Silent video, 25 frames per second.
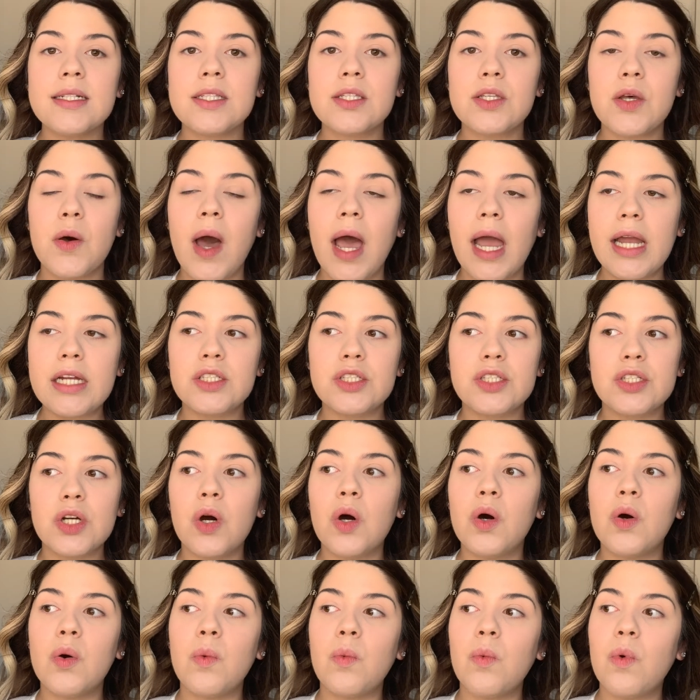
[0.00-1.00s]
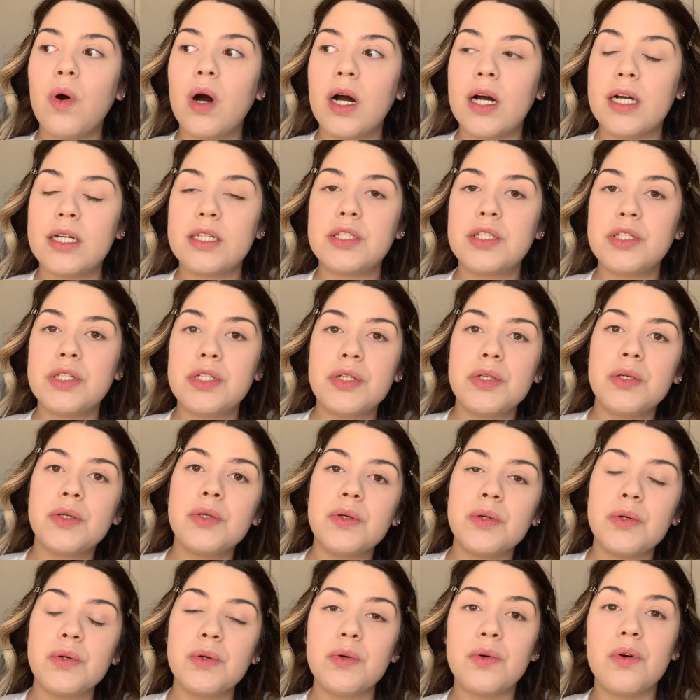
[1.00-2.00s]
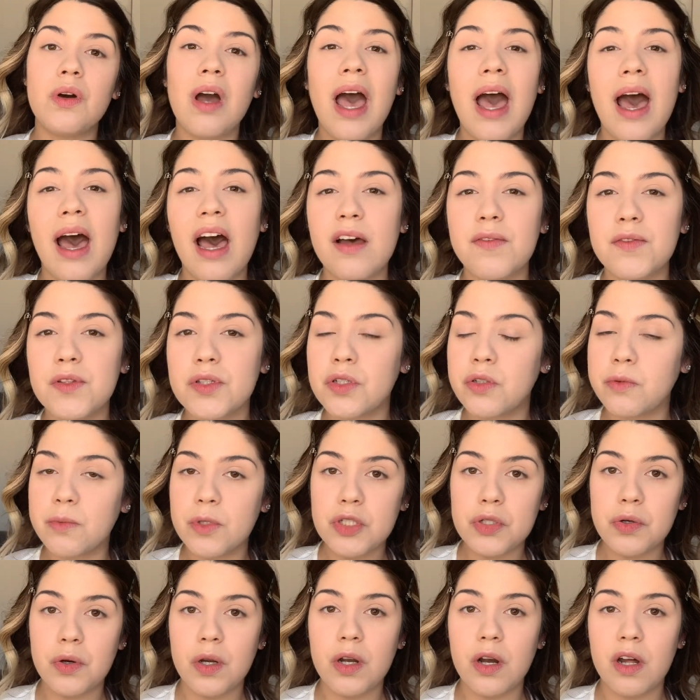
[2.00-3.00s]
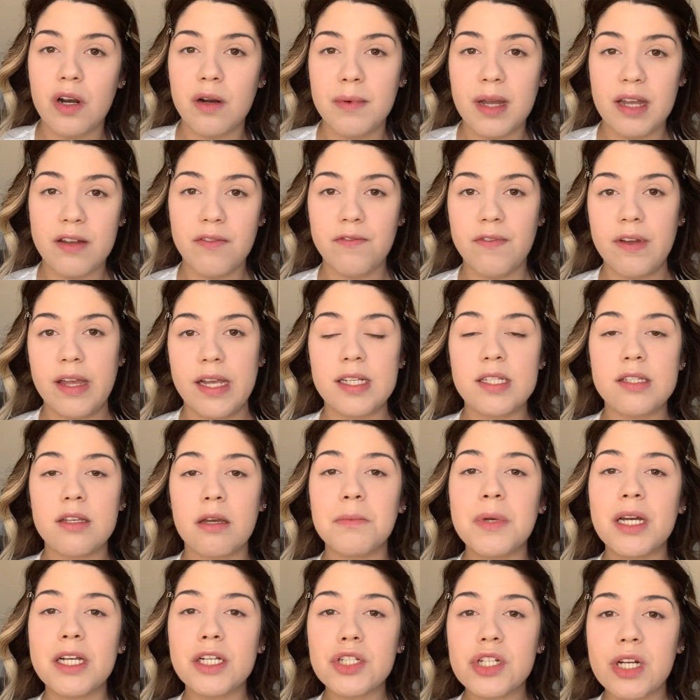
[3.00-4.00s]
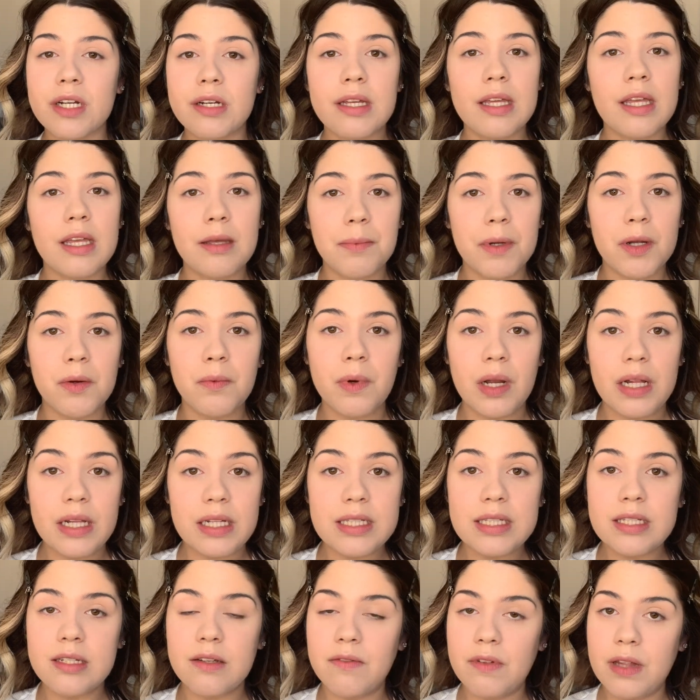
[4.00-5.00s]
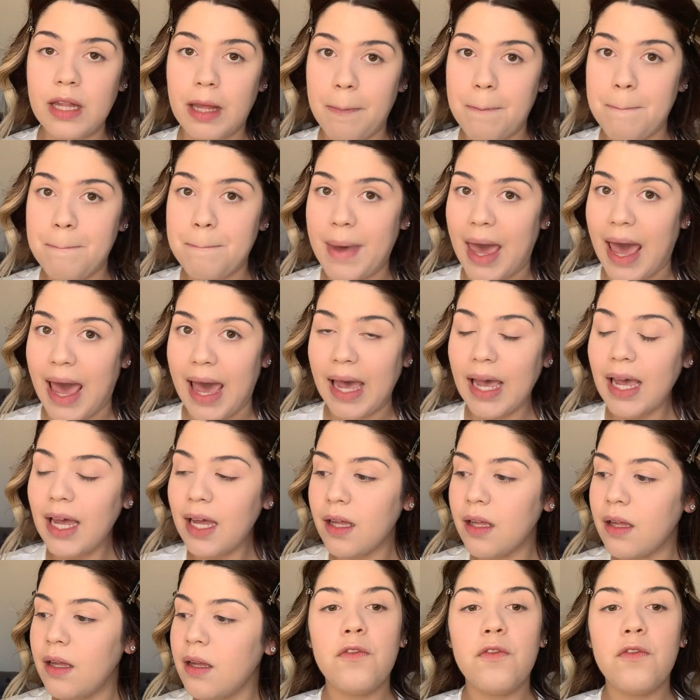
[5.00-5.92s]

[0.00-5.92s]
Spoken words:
So I don't want to have too much going on my face. I'm going to try to keep it relatively matte.